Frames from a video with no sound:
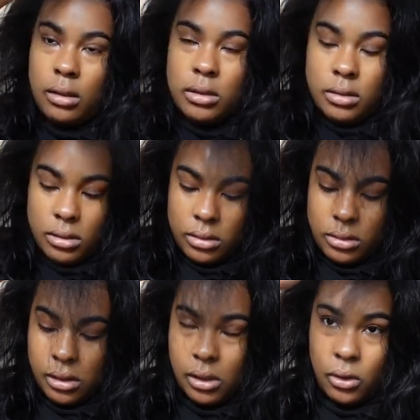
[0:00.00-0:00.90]

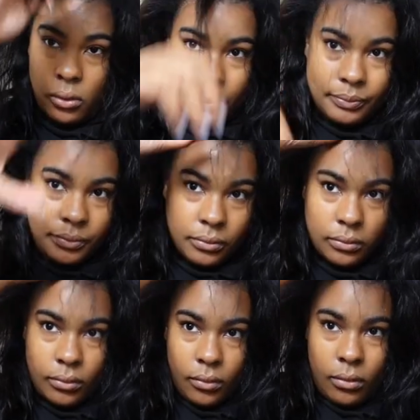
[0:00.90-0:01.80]
So
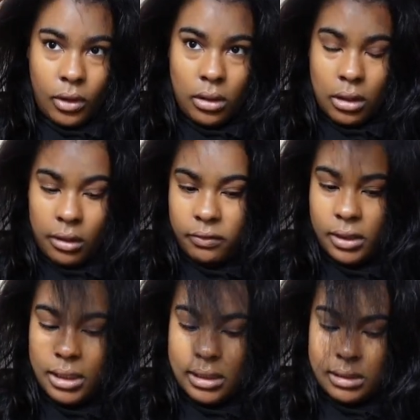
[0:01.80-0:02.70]

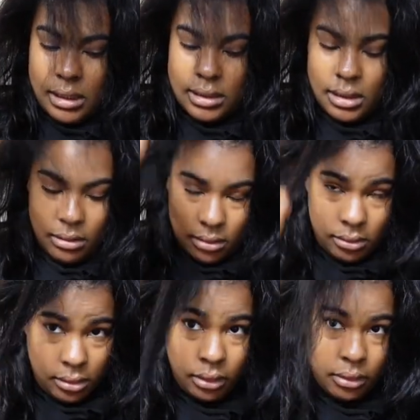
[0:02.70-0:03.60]
hopefully this doesn't
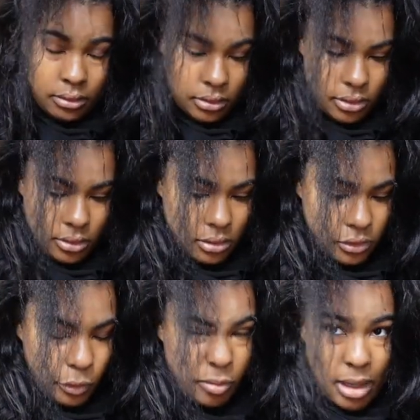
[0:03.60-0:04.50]

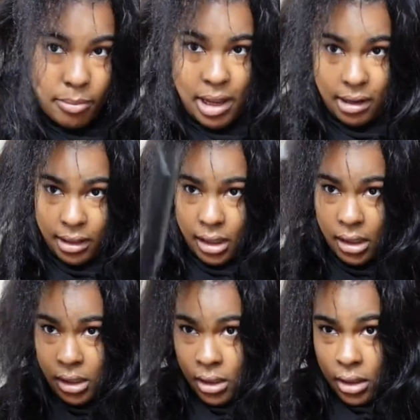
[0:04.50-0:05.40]
do my body
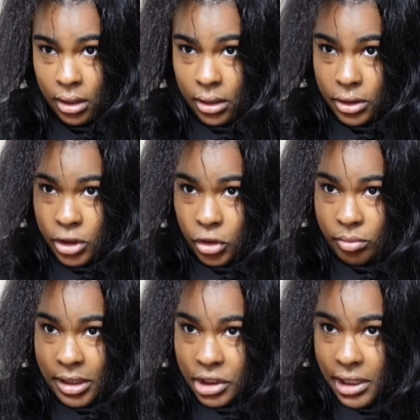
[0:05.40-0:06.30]
too
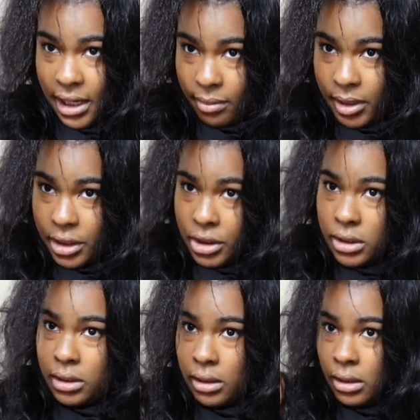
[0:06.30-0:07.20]
much
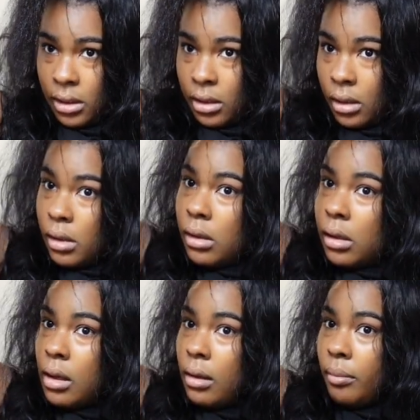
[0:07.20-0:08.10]
damage,
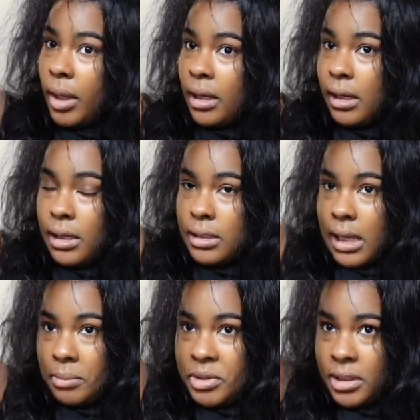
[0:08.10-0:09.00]
because
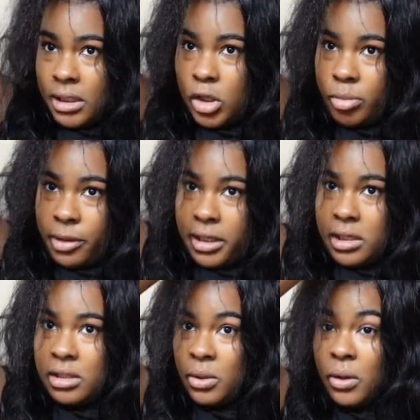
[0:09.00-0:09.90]
I'm still pretty
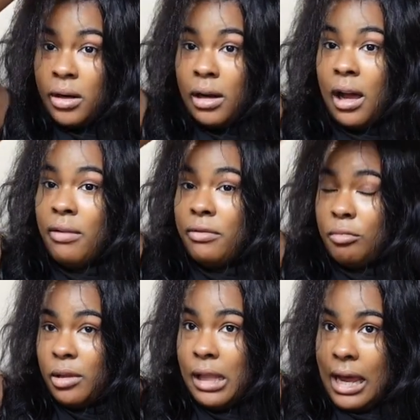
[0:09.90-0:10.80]
sore off of
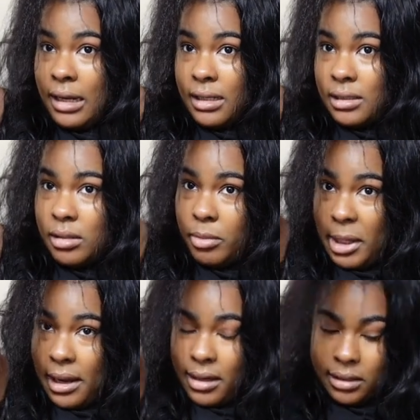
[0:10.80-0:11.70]
Pilates, to be
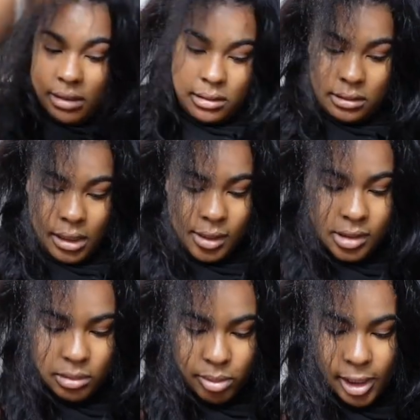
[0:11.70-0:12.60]
honest. And
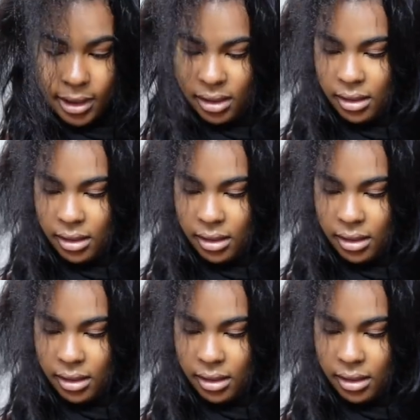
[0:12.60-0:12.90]
it's been